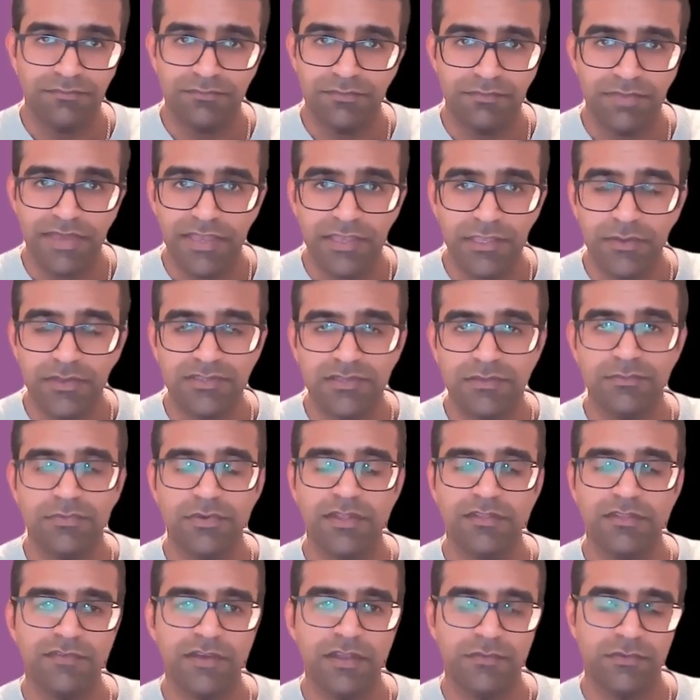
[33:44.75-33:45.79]
paying you at some
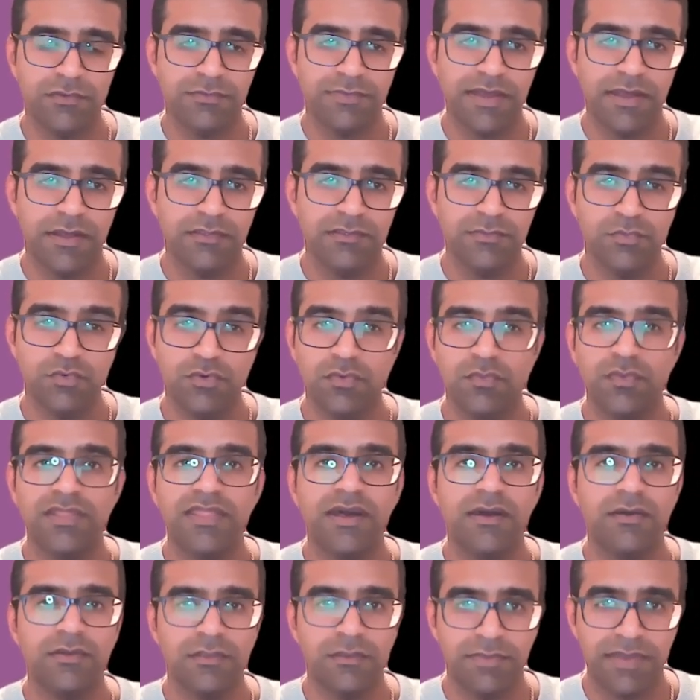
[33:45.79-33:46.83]
point £500 more
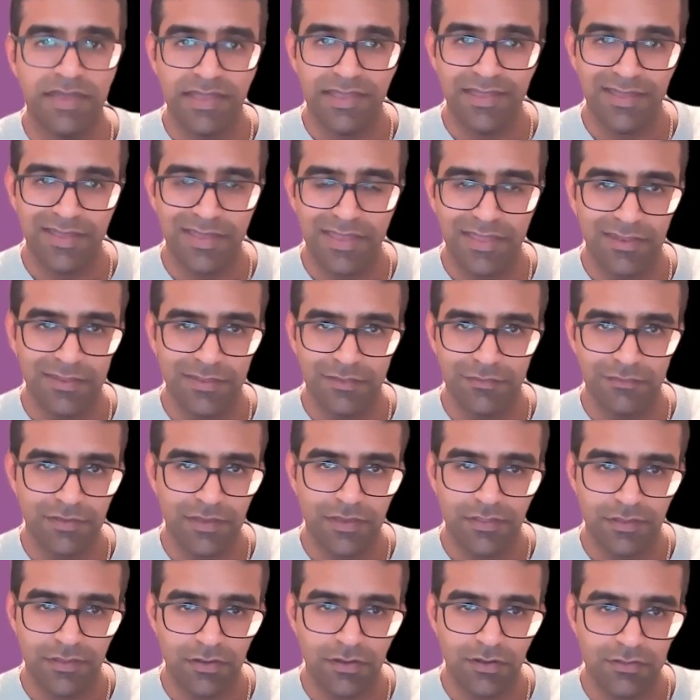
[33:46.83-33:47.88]
without you paying any
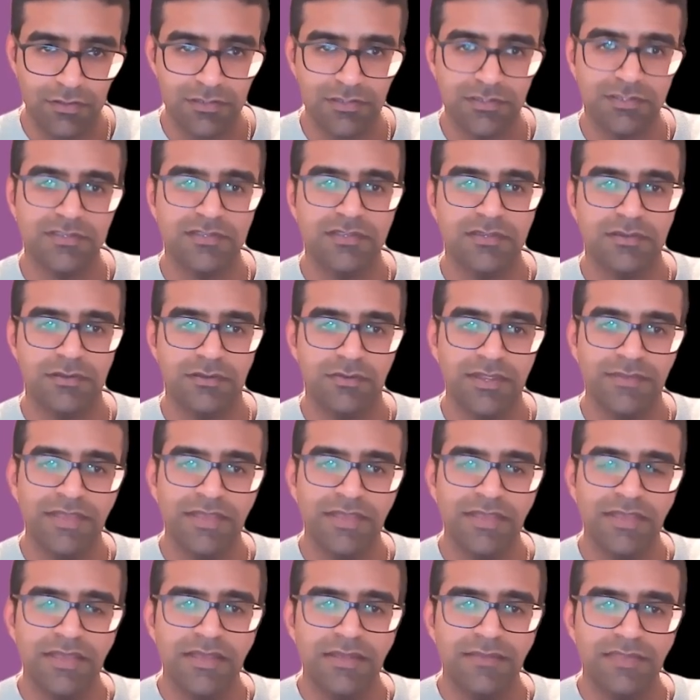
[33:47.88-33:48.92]
further costs, correct?
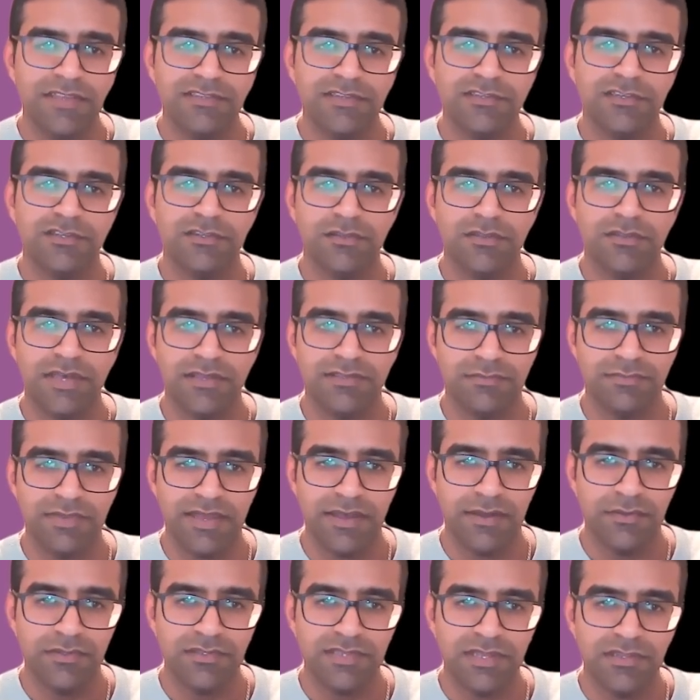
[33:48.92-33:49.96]
That's an extra
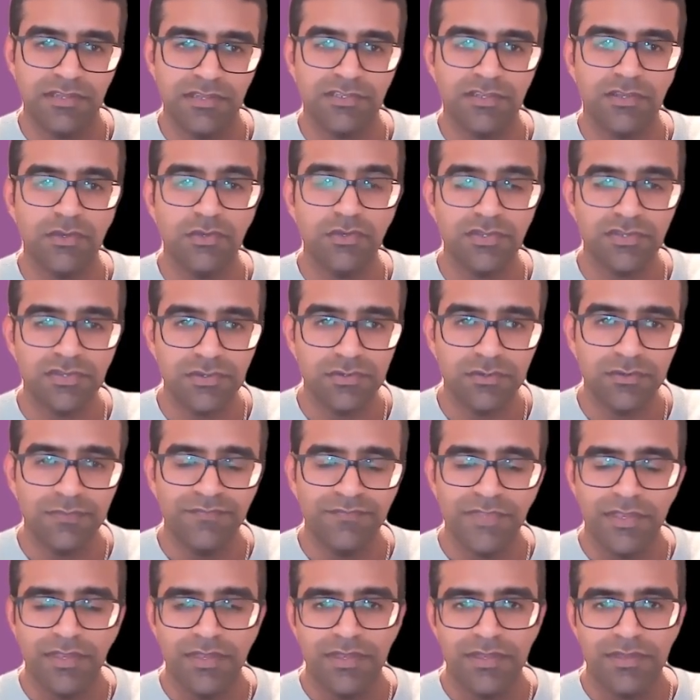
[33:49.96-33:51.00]
£2,000. And in total,
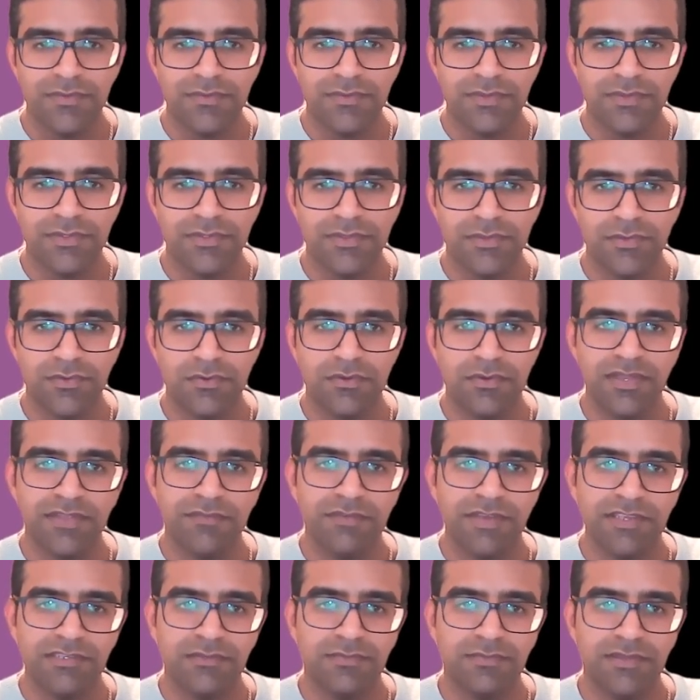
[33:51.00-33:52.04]
your
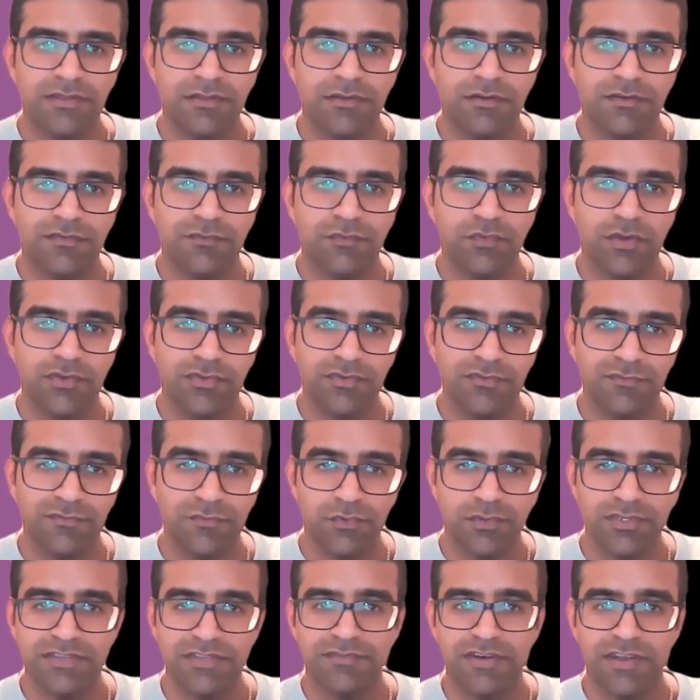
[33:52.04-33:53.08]
investment of
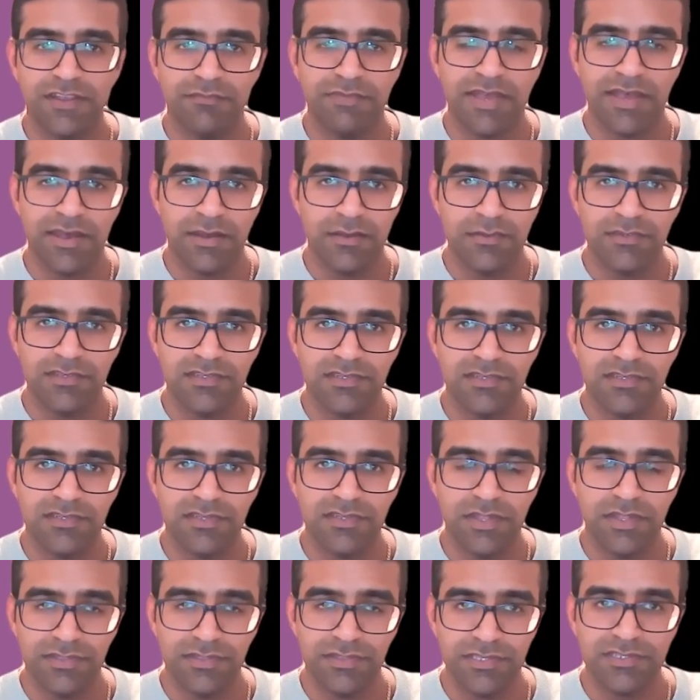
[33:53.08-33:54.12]
£445 to
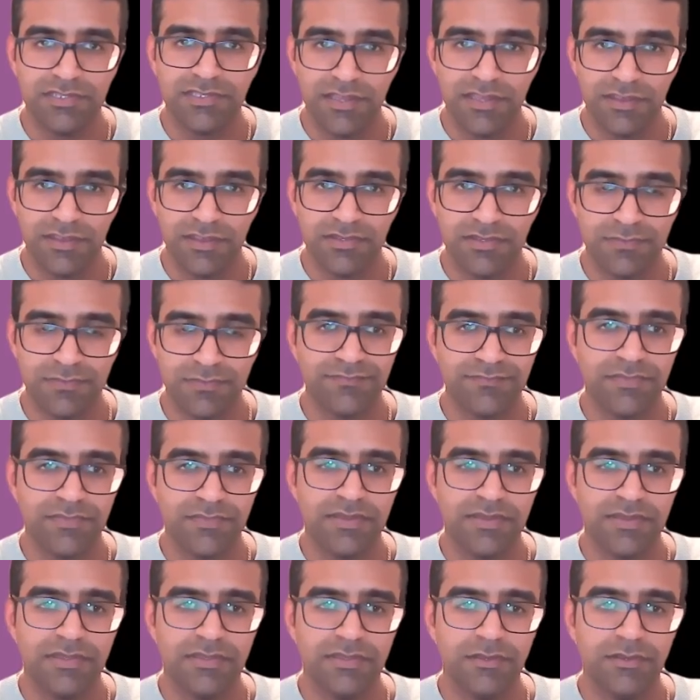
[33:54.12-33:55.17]
run this service,
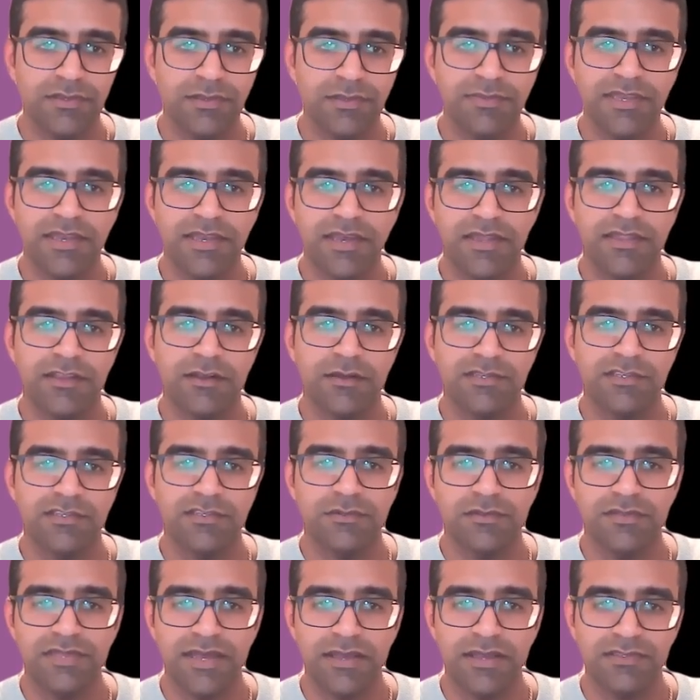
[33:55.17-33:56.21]
you could be earning up
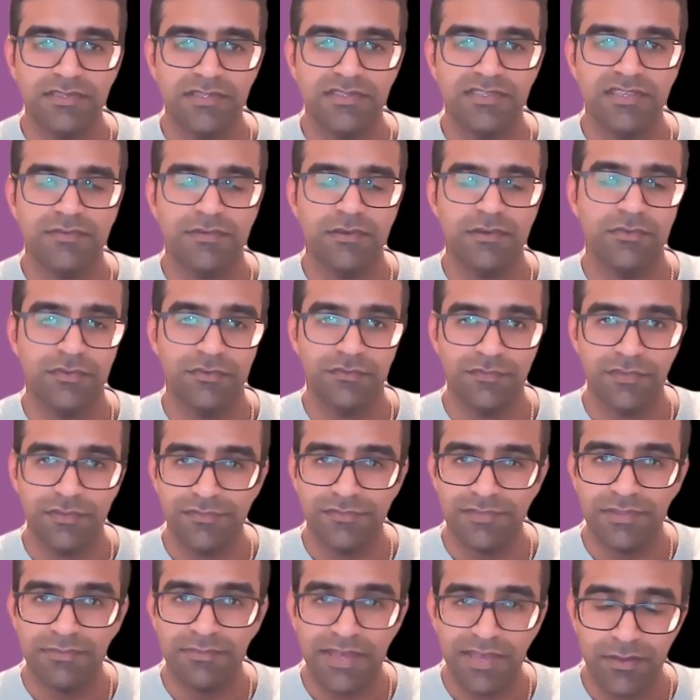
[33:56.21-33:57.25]
to
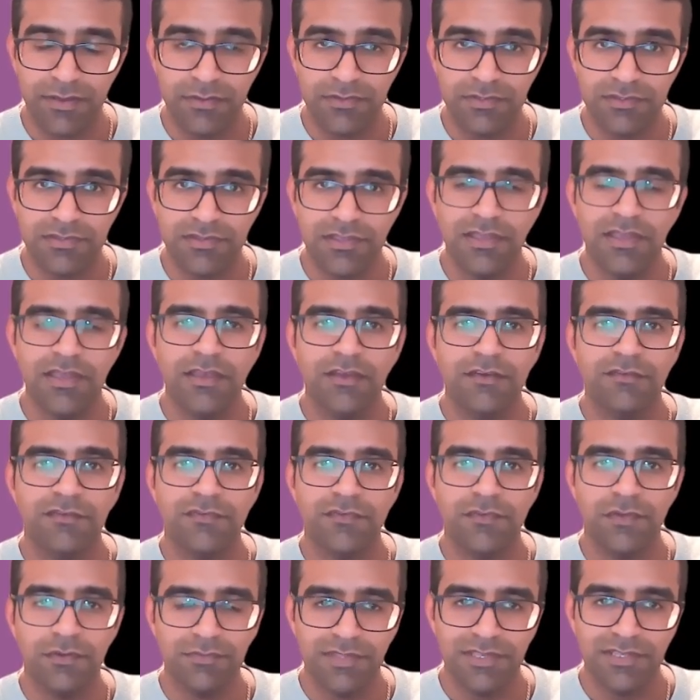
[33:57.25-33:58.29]
£2,750
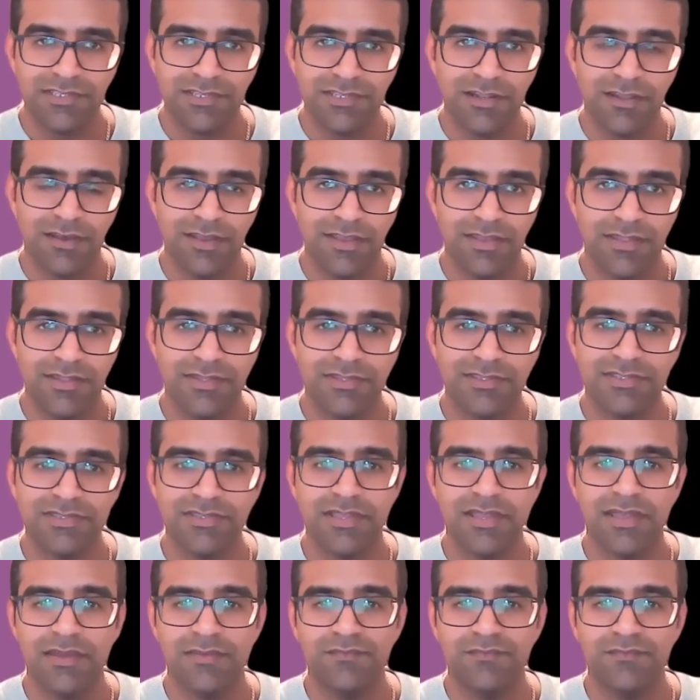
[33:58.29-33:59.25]
from these clients,